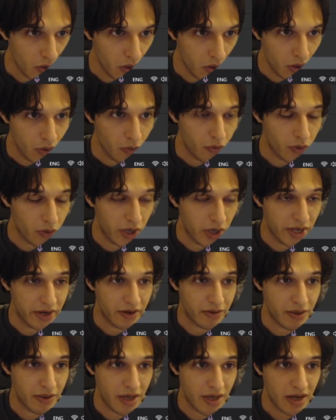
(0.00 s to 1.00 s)

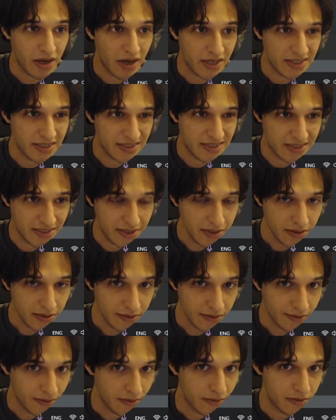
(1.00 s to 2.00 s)
where their ID
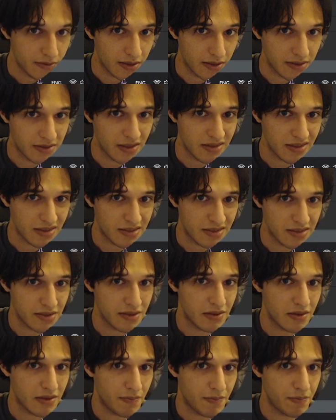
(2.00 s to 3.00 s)
does not exist
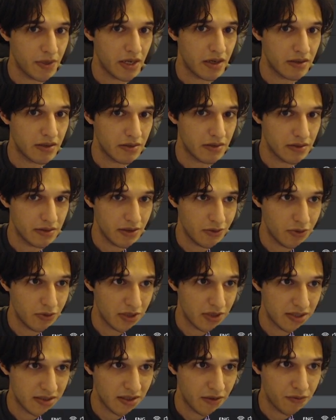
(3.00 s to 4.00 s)
in the parent ID of
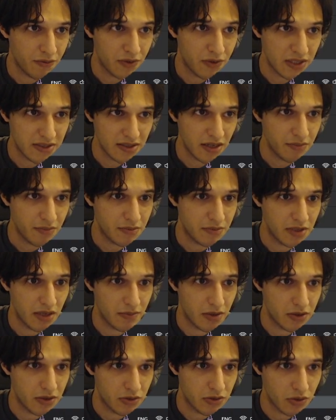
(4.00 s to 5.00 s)
the same
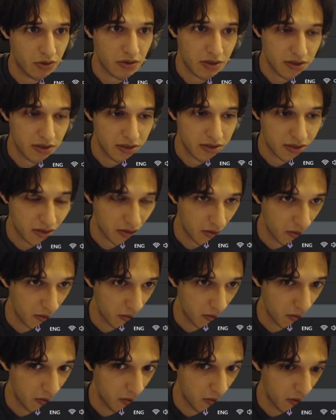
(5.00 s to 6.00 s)
table. So it's
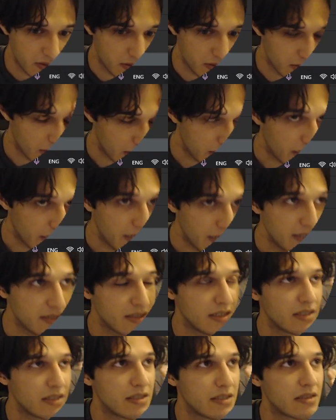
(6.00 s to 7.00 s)
like
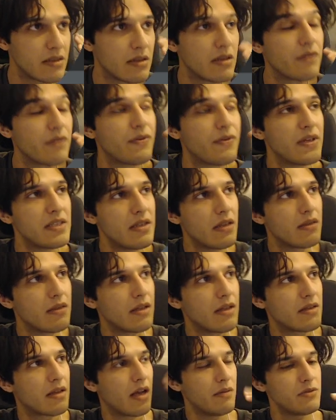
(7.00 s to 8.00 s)
the first thing
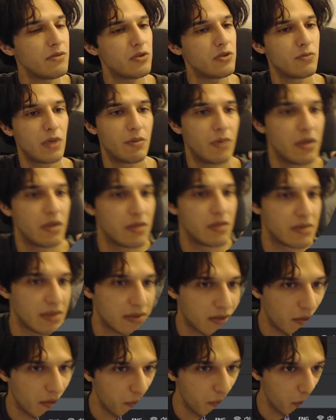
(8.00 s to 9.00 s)
that comes to my mind is a
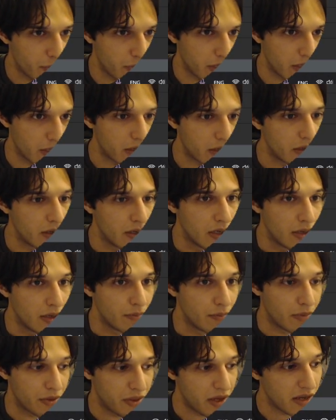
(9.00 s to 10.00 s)
subquery.
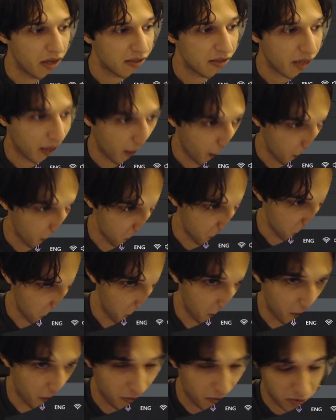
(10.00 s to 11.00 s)
But there is a catch
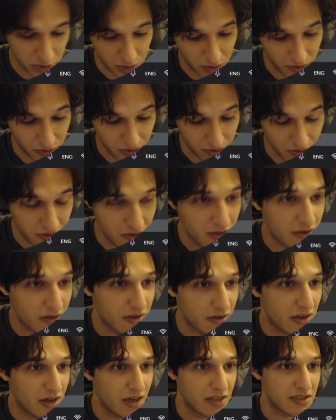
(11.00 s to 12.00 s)
here. I will show you.
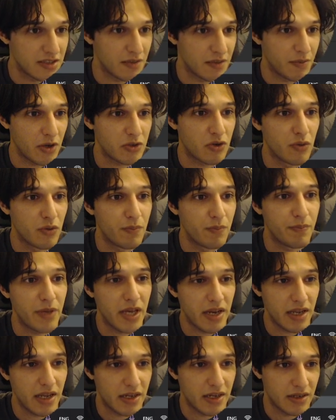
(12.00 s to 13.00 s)
It's about
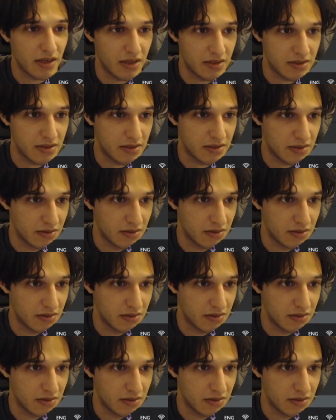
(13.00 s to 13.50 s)
comparing nulls.